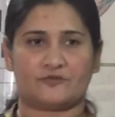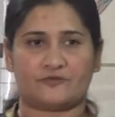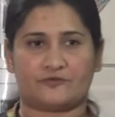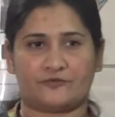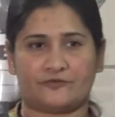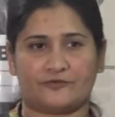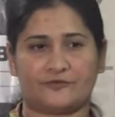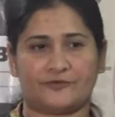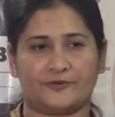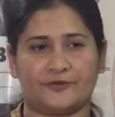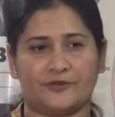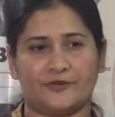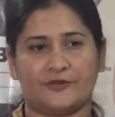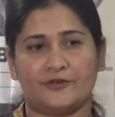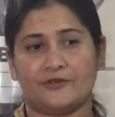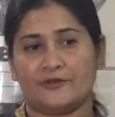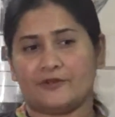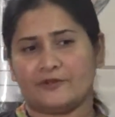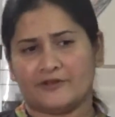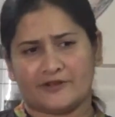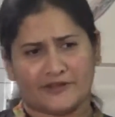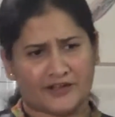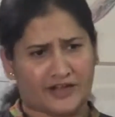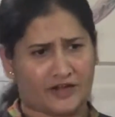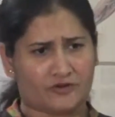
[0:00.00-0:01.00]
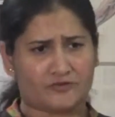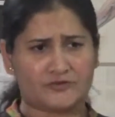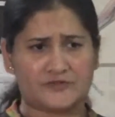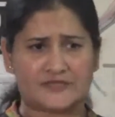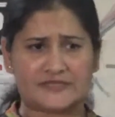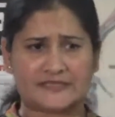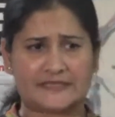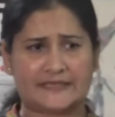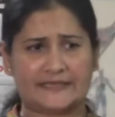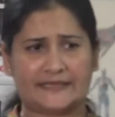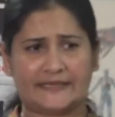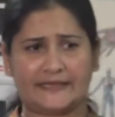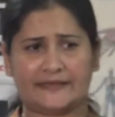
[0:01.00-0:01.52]
of
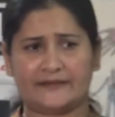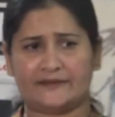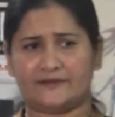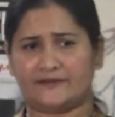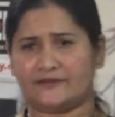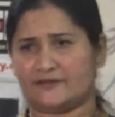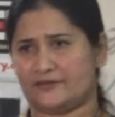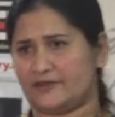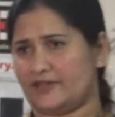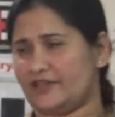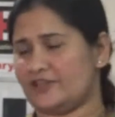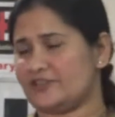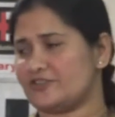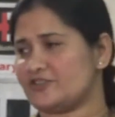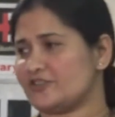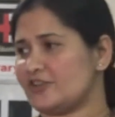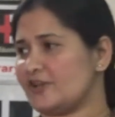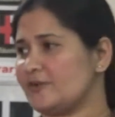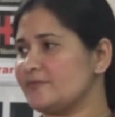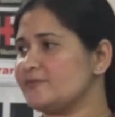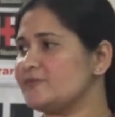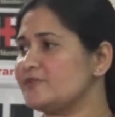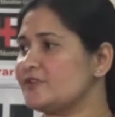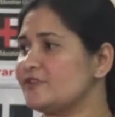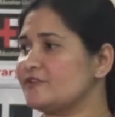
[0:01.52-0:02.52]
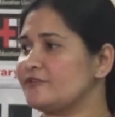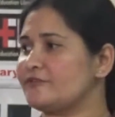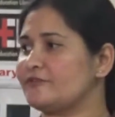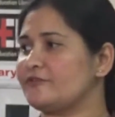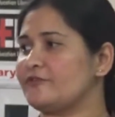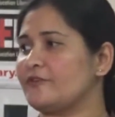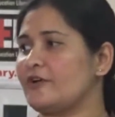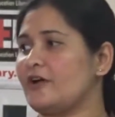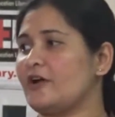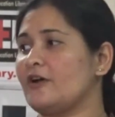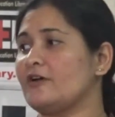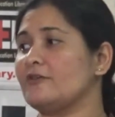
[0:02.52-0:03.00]
counseling, in terms of